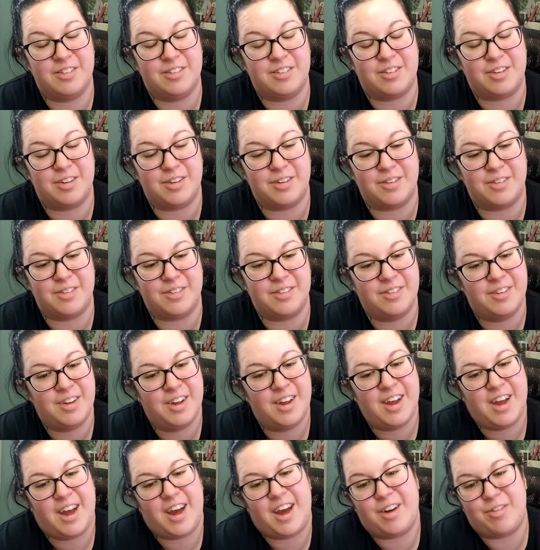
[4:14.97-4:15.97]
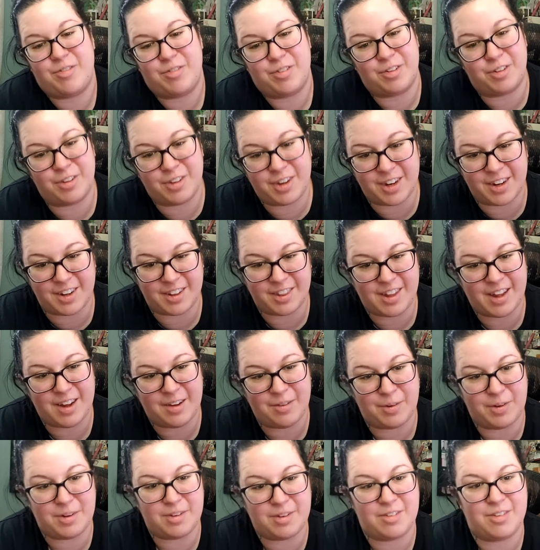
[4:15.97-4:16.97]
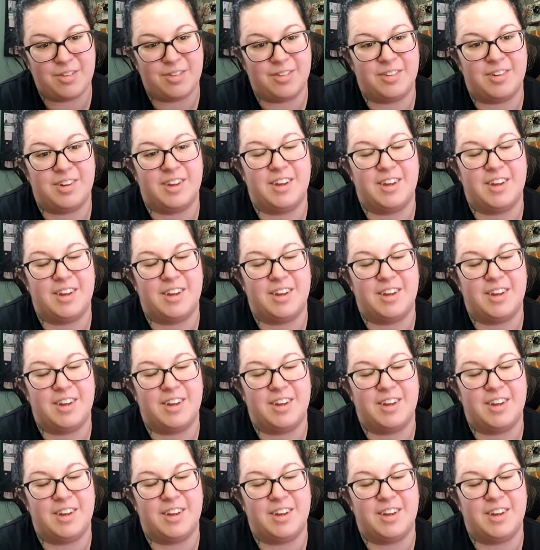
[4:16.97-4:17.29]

so I have to look at it that way too.